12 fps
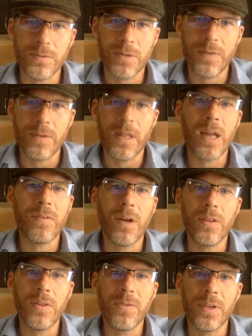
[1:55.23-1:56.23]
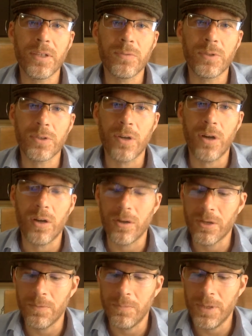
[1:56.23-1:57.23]
we have a lot of other things which are all
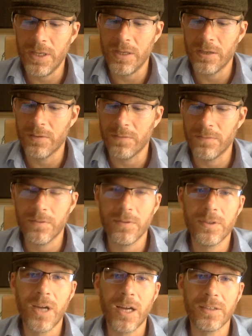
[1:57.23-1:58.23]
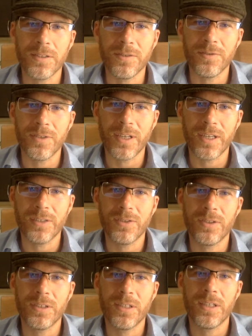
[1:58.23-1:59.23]
competing toxins, I guess you
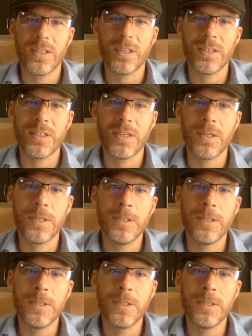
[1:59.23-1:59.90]
could say, and uh,